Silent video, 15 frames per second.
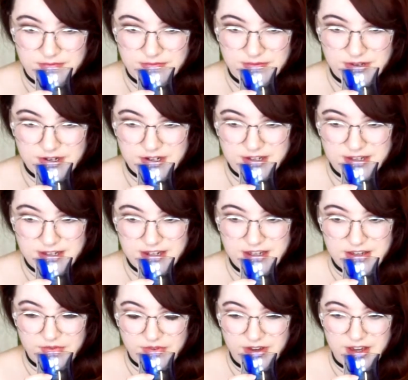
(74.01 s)
Here's
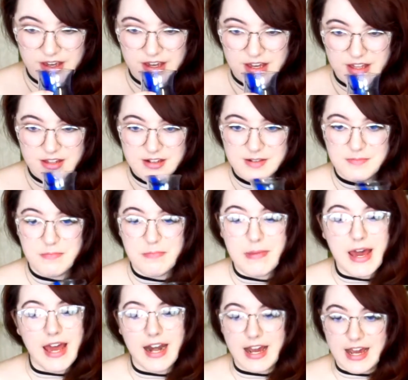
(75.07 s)
Steve. He looks
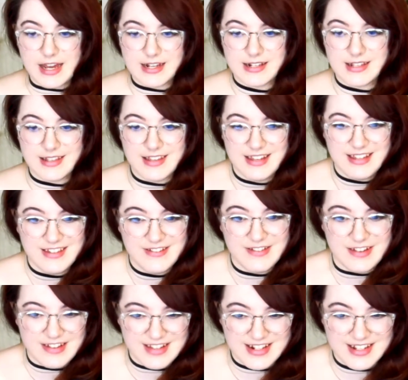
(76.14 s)
badass like
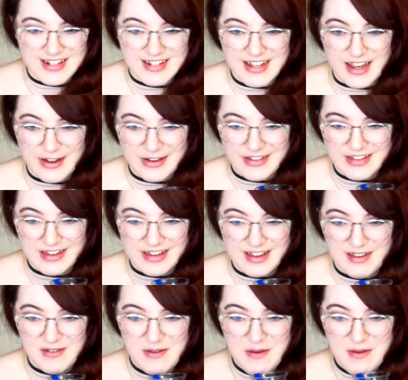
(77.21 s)
throughout this entire thing.